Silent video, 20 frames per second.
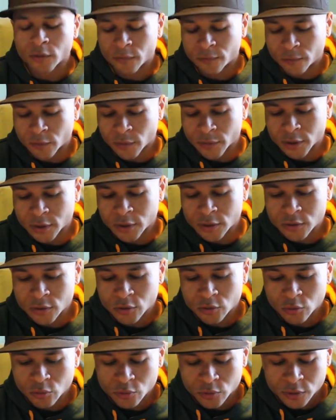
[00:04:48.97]
From an ease
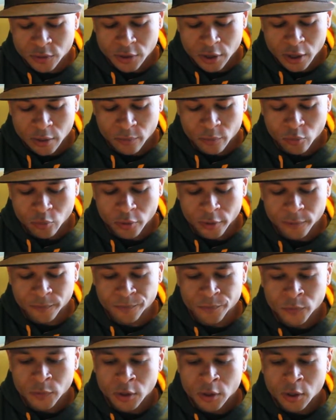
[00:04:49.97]
of use standpoint,
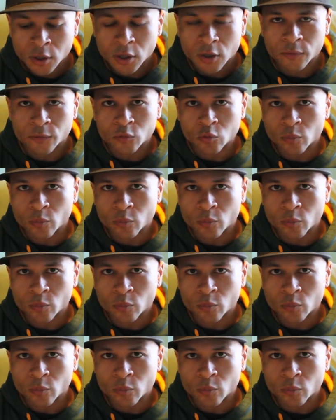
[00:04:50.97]
if